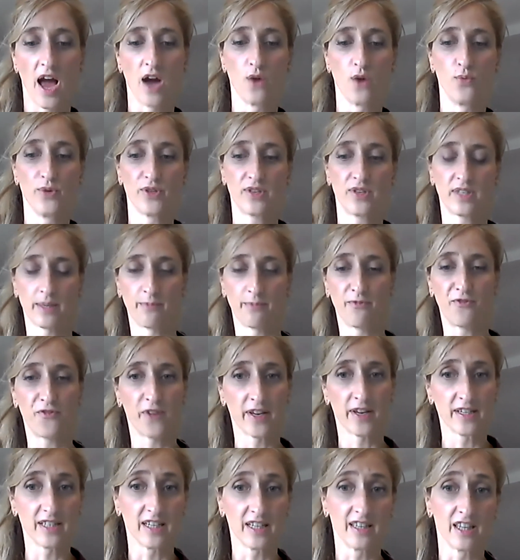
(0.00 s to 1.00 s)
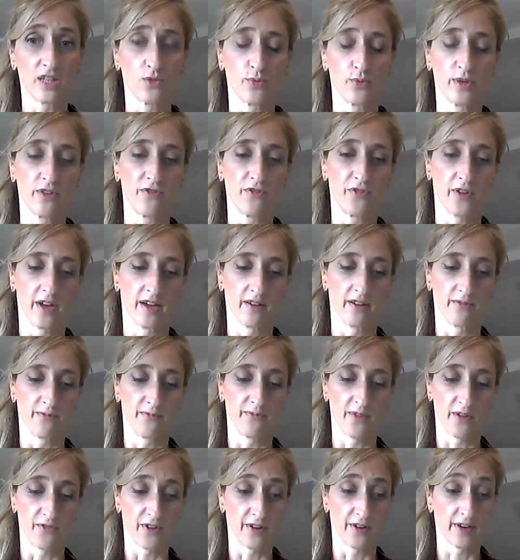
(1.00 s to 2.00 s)
with some funding that we've
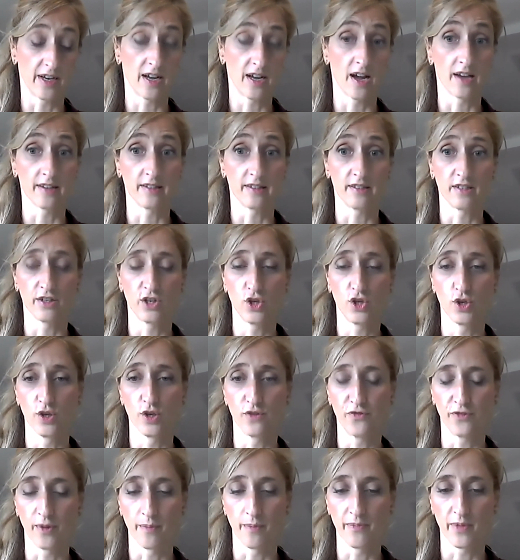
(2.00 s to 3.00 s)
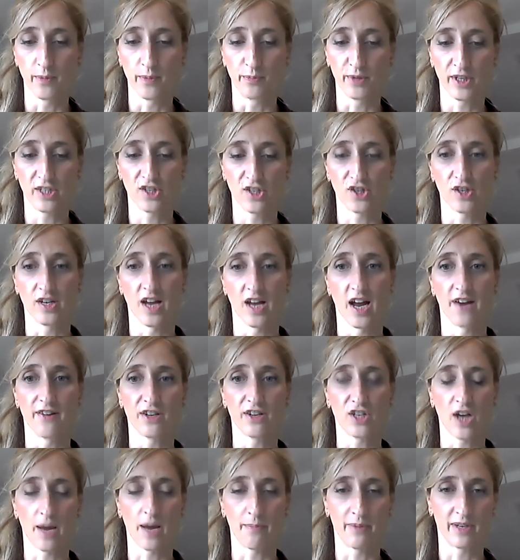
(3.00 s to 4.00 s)
very kindly secured from the British and Irish
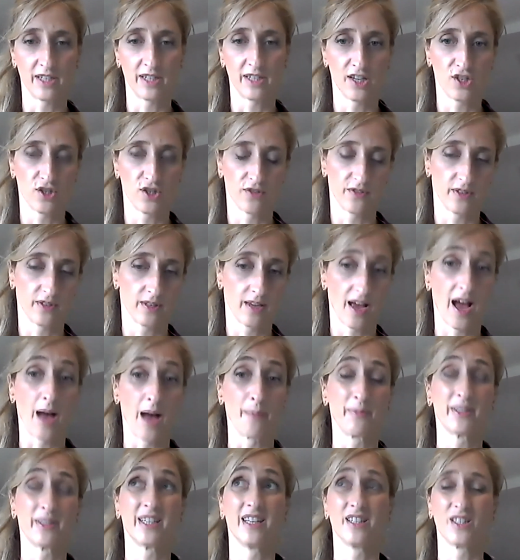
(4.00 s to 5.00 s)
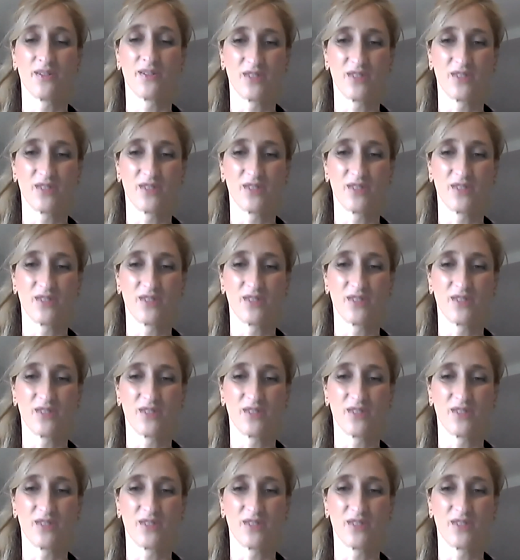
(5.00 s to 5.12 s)
Hypertensive